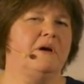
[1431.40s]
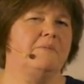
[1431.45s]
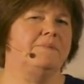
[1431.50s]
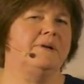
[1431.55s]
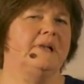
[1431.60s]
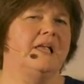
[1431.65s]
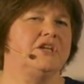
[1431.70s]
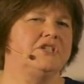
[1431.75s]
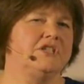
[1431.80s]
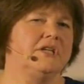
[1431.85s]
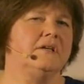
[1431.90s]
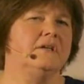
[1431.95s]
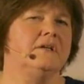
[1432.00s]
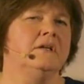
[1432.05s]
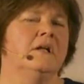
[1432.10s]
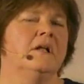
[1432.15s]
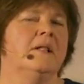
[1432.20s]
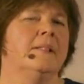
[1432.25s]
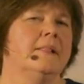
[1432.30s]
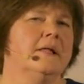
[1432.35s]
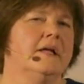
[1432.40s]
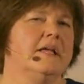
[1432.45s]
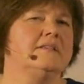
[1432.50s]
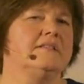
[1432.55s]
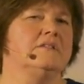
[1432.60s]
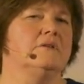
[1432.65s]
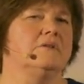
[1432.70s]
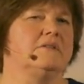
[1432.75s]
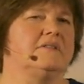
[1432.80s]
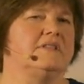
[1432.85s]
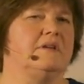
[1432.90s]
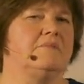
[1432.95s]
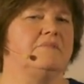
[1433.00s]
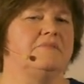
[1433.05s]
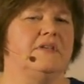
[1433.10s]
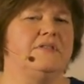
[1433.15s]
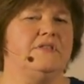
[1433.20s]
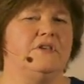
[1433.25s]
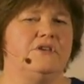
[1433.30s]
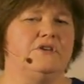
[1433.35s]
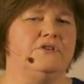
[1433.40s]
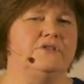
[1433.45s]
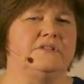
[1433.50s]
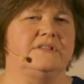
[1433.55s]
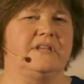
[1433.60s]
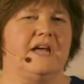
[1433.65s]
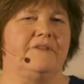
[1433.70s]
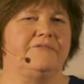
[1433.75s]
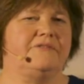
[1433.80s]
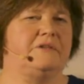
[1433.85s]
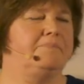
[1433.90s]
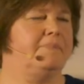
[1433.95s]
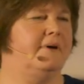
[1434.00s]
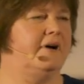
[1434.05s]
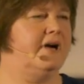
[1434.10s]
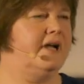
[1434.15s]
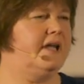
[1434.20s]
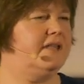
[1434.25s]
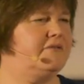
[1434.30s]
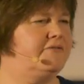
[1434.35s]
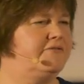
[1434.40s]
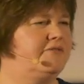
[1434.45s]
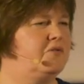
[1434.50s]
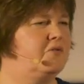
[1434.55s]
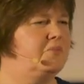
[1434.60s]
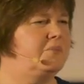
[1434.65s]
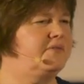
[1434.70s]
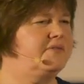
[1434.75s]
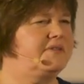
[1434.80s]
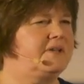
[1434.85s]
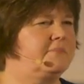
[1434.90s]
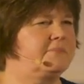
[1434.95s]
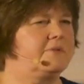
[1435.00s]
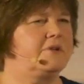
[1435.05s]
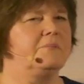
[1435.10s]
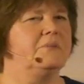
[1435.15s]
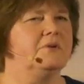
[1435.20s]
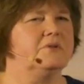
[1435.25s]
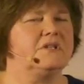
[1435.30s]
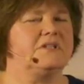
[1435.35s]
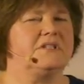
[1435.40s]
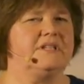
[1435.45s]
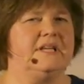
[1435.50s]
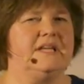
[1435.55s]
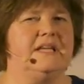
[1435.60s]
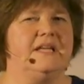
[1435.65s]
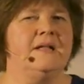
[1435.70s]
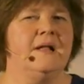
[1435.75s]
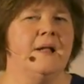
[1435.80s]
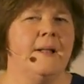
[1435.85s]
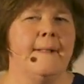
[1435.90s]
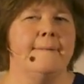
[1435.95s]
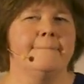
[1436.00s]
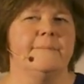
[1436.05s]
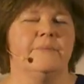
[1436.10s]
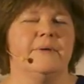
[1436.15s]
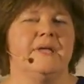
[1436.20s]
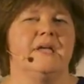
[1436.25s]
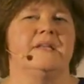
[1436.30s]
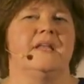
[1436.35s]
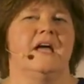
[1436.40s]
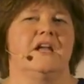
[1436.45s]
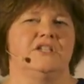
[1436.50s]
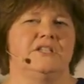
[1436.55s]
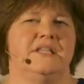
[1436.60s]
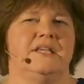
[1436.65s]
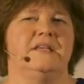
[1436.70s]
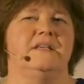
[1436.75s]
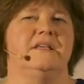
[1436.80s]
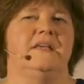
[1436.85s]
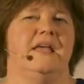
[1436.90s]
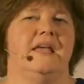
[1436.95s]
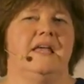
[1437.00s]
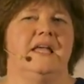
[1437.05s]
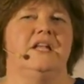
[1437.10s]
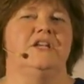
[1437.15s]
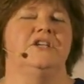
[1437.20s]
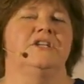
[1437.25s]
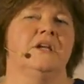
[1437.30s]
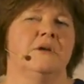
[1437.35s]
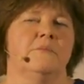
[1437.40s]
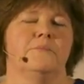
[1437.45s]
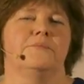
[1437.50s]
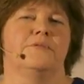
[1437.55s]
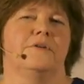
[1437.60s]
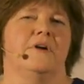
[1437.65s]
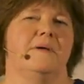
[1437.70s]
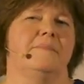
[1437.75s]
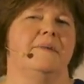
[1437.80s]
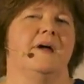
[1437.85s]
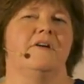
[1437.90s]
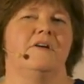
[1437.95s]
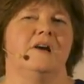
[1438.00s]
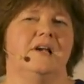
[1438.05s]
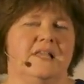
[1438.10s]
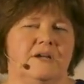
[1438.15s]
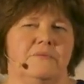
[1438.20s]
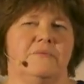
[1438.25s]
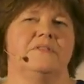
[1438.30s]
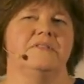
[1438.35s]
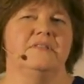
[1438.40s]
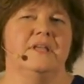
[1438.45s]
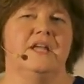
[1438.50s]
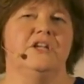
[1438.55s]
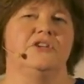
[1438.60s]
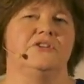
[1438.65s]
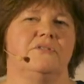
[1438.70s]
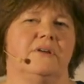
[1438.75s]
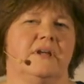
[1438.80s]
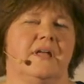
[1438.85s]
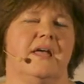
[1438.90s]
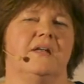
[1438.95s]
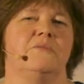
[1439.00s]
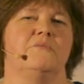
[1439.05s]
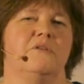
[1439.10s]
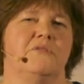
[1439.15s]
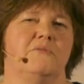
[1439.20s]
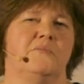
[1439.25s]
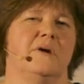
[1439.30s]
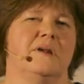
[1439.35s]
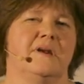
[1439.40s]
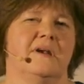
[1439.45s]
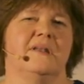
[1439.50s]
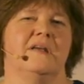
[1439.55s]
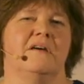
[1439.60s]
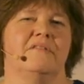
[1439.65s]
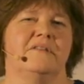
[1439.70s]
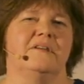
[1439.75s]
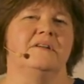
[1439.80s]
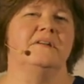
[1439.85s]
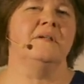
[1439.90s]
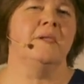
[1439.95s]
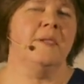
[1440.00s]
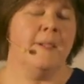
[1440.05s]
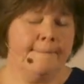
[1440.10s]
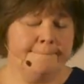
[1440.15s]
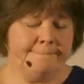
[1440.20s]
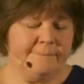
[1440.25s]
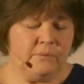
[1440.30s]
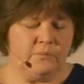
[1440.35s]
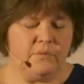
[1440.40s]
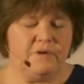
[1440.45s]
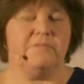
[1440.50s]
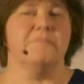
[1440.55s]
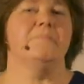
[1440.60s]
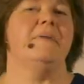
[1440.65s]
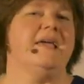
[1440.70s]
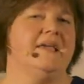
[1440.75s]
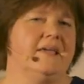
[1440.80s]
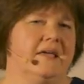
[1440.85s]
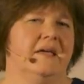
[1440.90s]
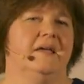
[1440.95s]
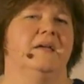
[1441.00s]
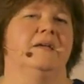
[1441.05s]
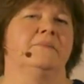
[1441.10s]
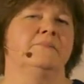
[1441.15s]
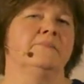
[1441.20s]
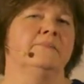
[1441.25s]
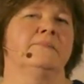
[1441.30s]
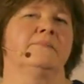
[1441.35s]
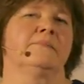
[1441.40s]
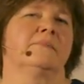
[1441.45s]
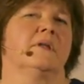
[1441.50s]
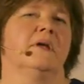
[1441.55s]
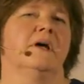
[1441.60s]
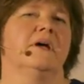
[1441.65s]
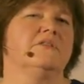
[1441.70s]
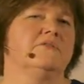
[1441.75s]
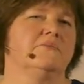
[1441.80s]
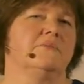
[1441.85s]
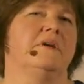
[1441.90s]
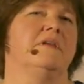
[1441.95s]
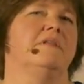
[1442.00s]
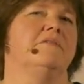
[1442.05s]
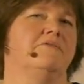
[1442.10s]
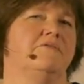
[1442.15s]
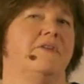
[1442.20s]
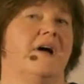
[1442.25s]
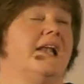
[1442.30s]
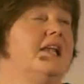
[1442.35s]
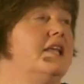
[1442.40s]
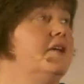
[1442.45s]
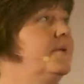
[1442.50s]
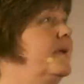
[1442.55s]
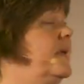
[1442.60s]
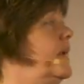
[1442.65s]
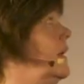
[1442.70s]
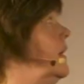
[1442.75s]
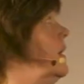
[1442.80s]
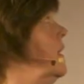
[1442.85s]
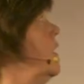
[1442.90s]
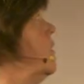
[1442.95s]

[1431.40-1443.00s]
where pleasure is not something that you just have to buy in the form of some commodity, but we can actually engage primarily with nature again, with one another, with making, and with valuing